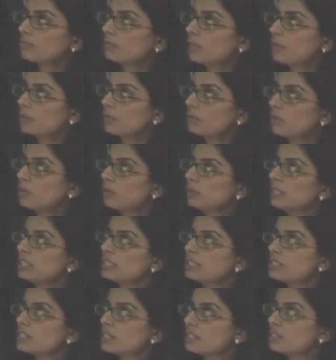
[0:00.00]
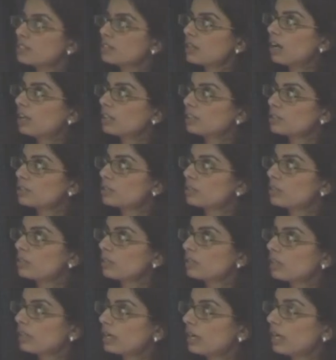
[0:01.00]
Evan Moglen sits
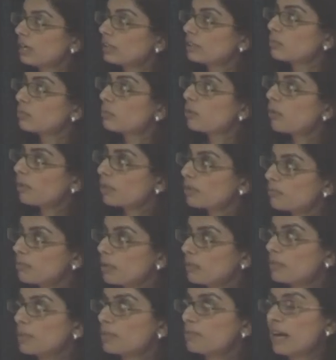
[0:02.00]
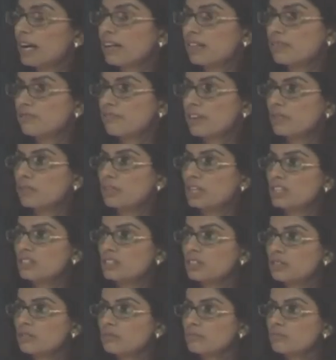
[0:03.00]
also on the board of Public Patent
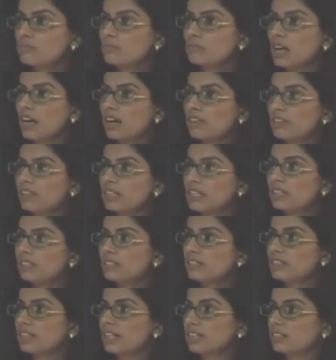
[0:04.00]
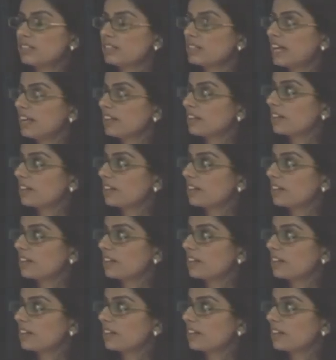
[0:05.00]
Foundation. Our legal director, Dan